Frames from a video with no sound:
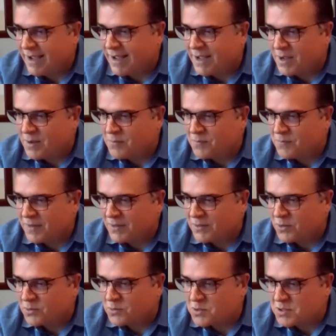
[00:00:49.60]

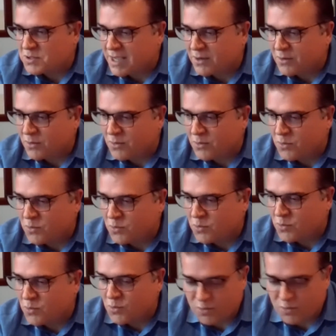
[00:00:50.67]
Dr. Stecco,
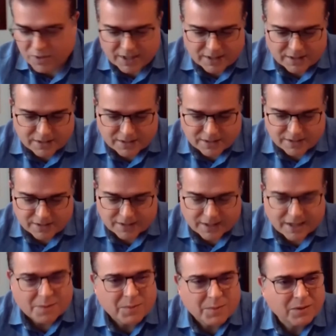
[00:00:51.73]
who is
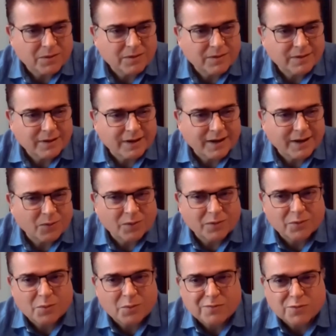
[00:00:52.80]
coming
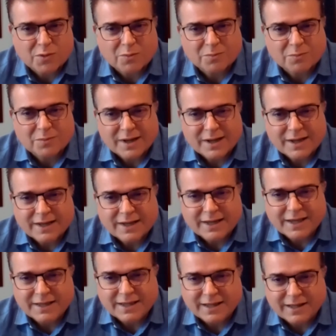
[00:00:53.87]
all the way from
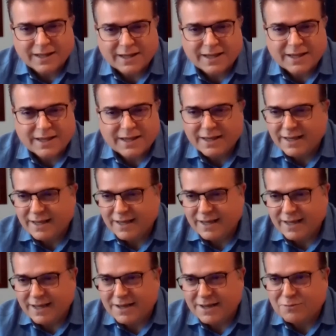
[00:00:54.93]
Italy
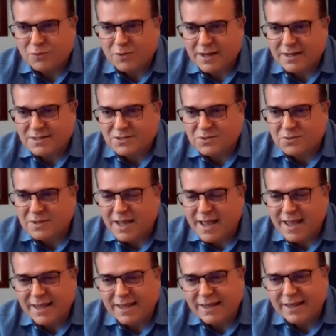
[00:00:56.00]
for us
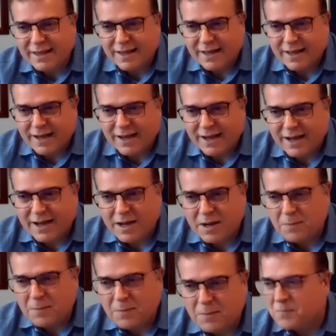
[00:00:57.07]
today,
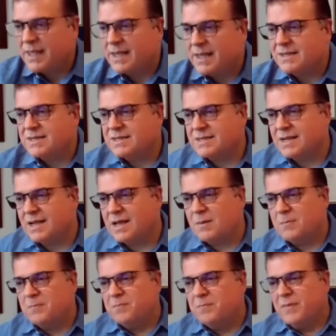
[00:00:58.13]
has
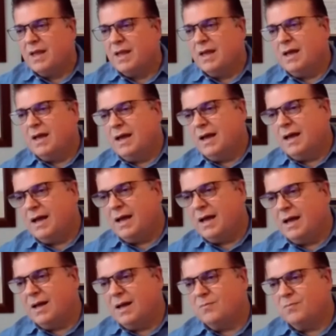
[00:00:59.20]

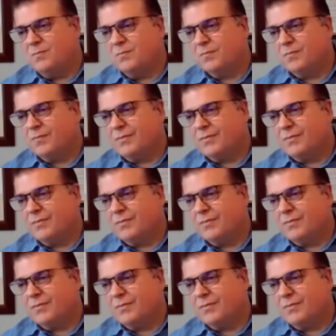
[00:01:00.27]
um,